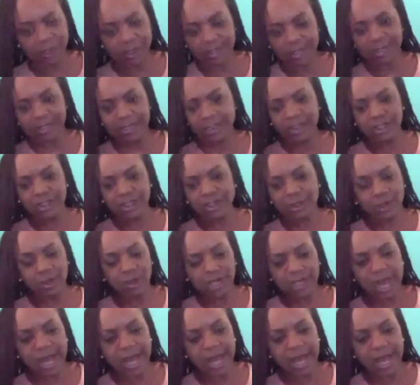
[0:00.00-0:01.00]
they said you
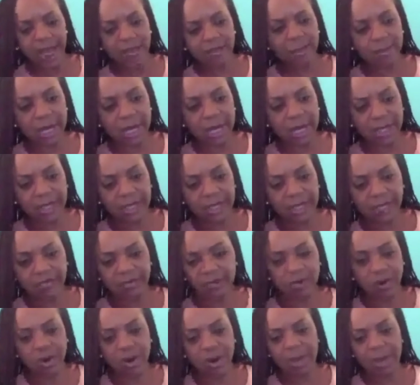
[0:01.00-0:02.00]
only have money
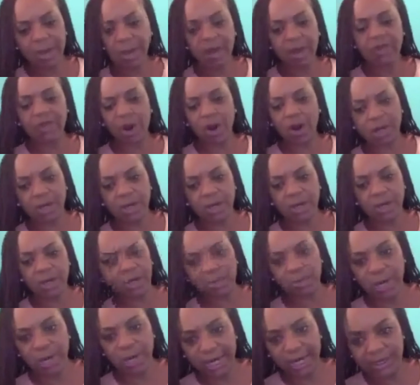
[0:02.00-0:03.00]
for about
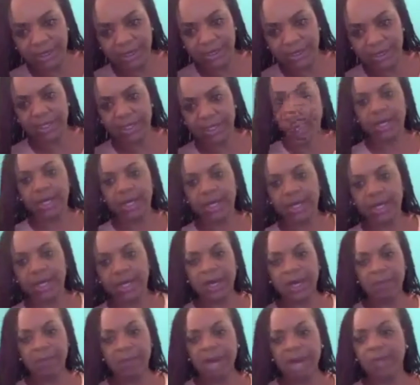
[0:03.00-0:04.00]
30 bricks
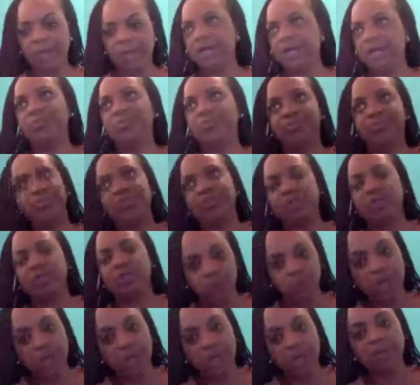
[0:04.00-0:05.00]
and maybe
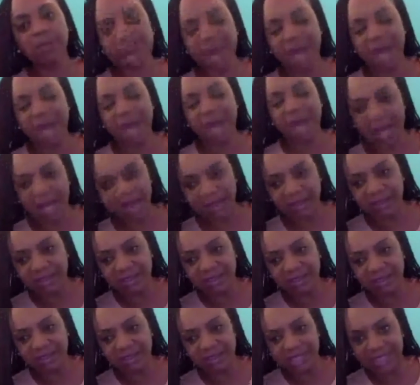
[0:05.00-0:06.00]
20 bags of
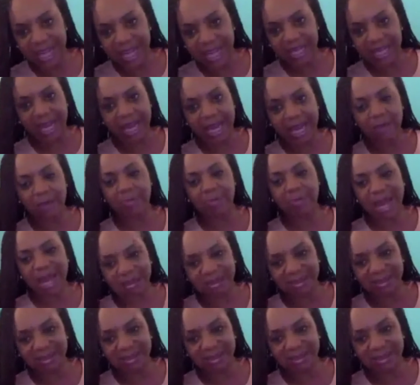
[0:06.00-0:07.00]
sand at
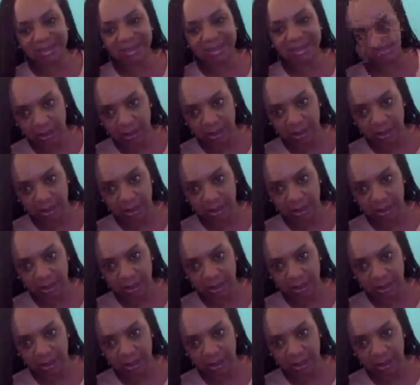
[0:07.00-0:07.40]
best.